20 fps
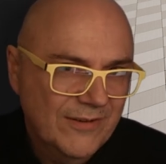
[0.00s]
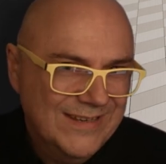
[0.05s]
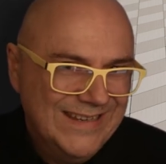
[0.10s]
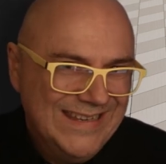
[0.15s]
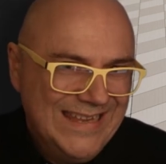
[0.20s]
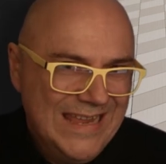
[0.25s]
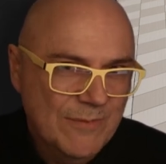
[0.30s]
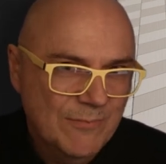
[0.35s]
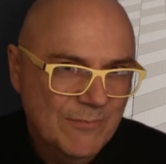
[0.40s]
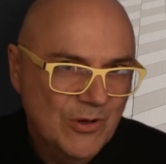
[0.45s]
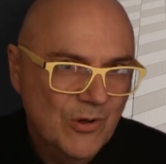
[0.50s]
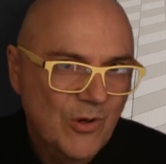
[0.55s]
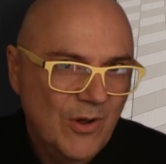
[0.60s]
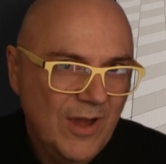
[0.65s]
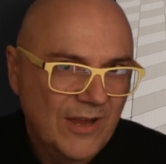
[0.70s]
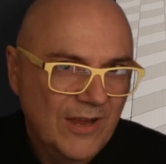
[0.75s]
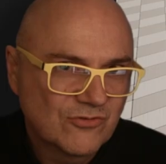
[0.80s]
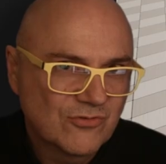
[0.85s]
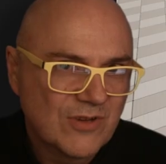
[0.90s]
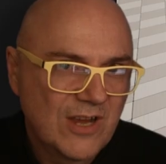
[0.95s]
You keep your
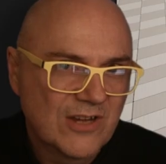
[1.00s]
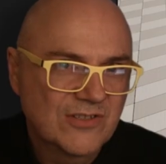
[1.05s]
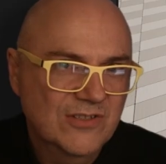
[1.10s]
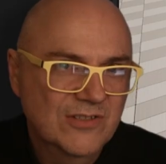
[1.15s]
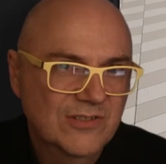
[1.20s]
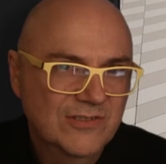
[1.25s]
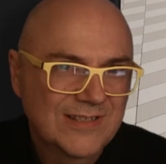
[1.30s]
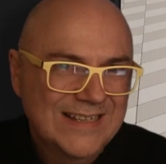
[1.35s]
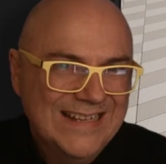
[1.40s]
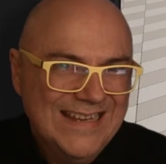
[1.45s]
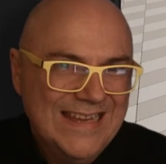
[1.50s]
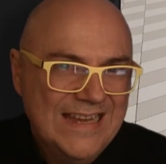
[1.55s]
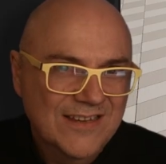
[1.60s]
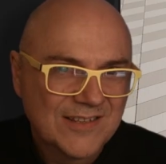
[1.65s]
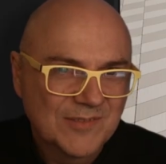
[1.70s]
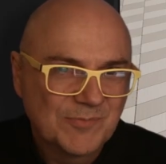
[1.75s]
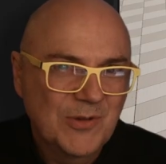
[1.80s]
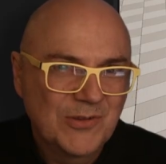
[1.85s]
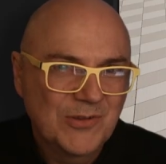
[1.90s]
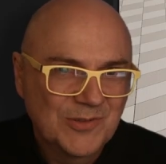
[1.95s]
extraction as clean
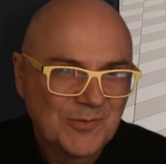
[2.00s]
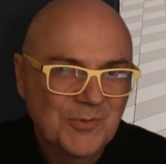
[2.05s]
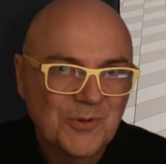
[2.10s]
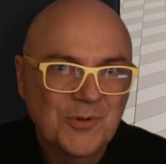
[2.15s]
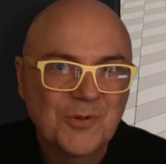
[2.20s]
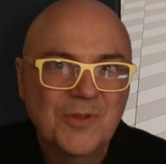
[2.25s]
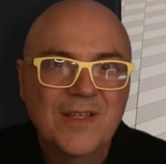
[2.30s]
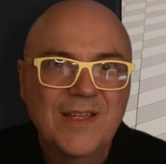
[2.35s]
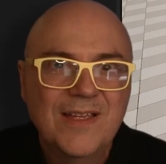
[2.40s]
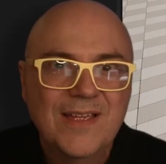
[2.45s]
as possible,